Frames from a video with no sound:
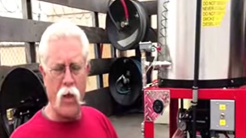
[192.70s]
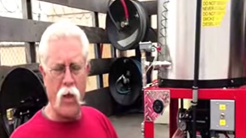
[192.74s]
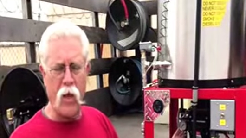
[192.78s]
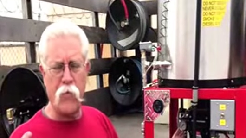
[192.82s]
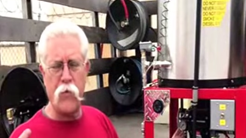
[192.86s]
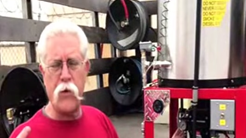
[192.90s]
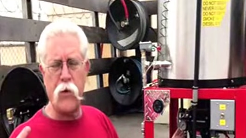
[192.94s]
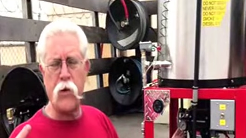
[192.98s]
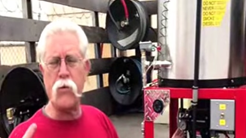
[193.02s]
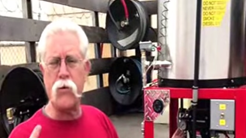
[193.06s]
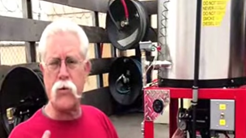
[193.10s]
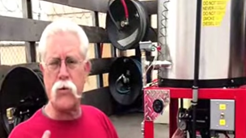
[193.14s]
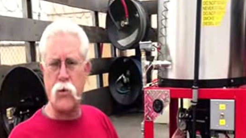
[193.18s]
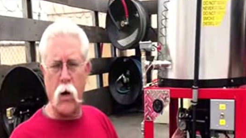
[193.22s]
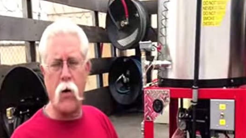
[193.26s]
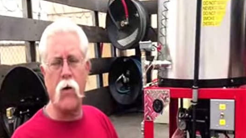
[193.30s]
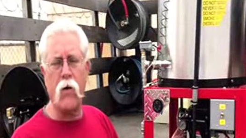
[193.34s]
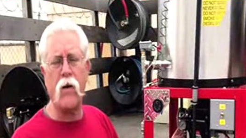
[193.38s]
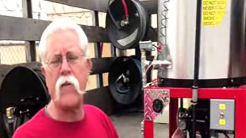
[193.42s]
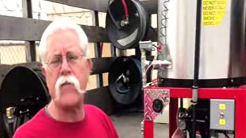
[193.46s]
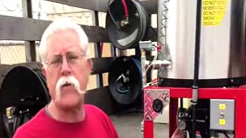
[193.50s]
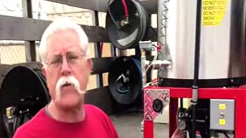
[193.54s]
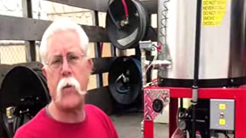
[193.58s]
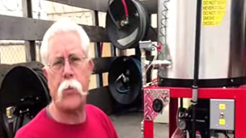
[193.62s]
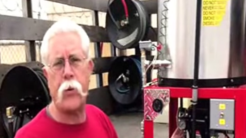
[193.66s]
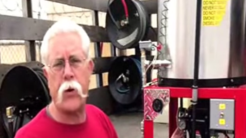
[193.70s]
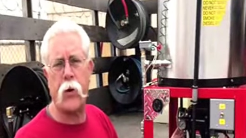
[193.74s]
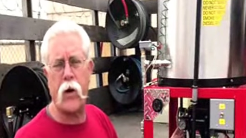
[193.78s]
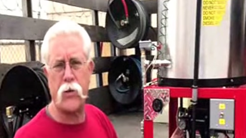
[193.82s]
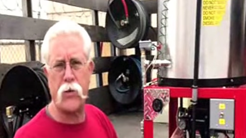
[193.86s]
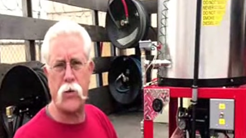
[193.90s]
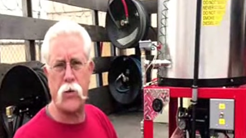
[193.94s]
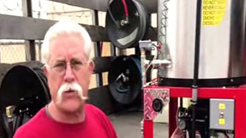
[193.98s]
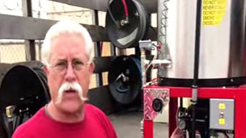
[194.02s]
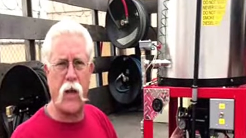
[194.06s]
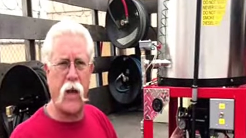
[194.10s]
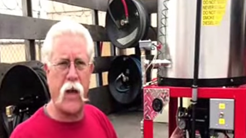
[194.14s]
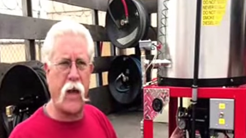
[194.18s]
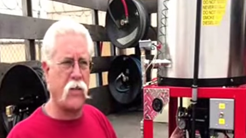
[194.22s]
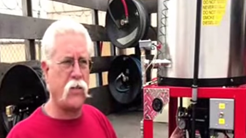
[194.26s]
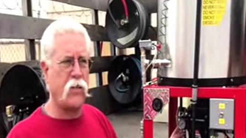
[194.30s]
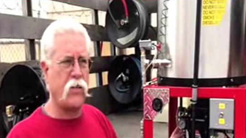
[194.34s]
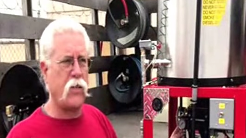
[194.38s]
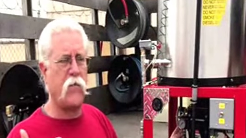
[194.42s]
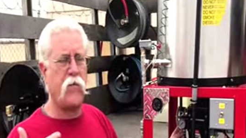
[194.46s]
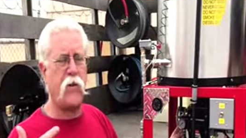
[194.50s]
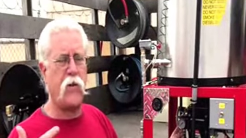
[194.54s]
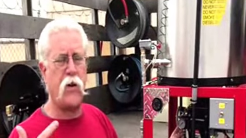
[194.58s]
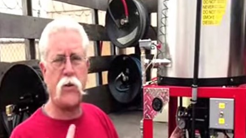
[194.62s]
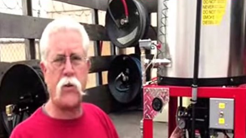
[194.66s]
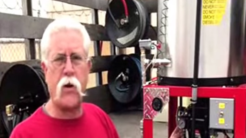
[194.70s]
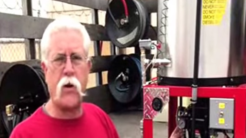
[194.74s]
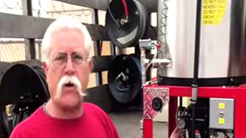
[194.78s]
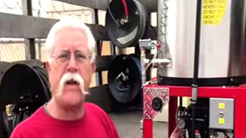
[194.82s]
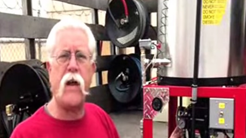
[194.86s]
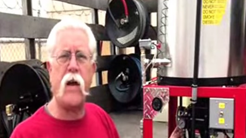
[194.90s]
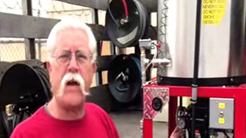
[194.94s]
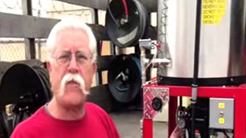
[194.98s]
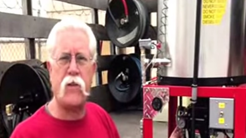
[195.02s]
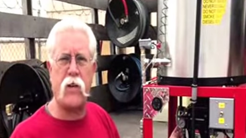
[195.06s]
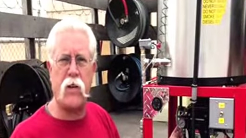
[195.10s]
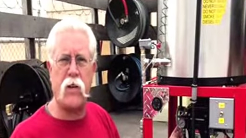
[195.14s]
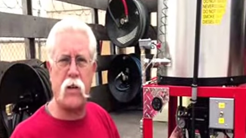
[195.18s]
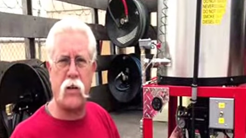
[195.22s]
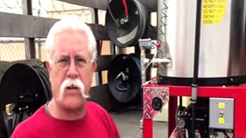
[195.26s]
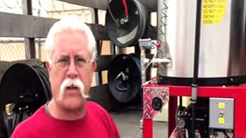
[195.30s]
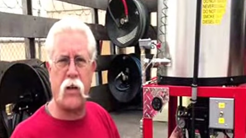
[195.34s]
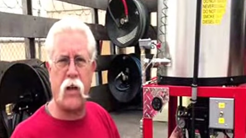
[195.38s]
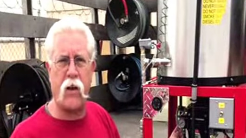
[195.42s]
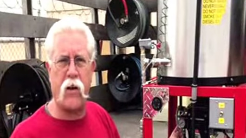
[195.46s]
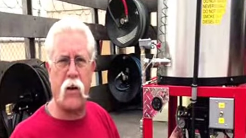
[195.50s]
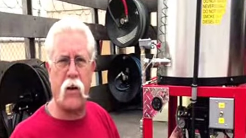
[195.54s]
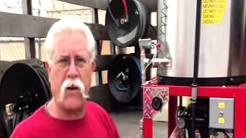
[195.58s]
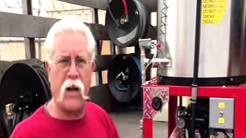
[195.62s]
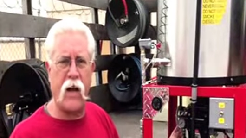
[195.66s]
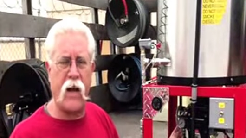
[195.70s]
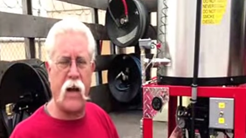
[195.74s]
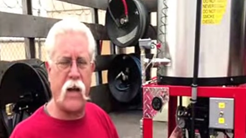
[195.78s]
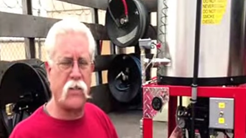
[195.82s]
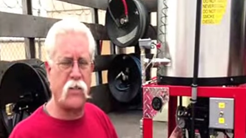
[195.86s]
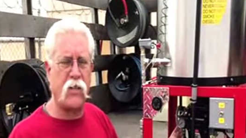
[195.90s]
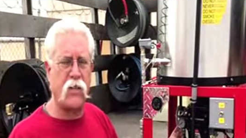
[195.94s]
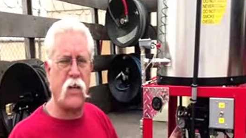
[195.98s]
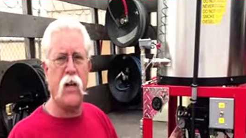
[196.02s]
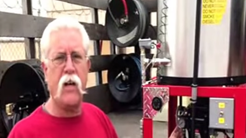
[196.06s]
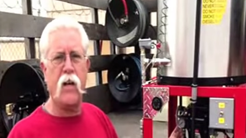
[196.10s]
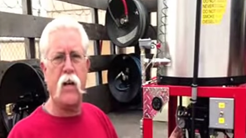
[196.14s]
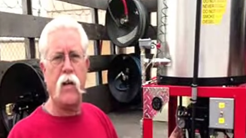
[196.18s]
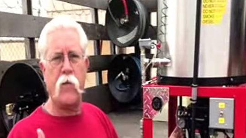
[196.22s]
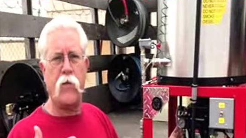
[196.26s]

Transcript: If you don't have a pressure gauge, if you don't have the indicator lights,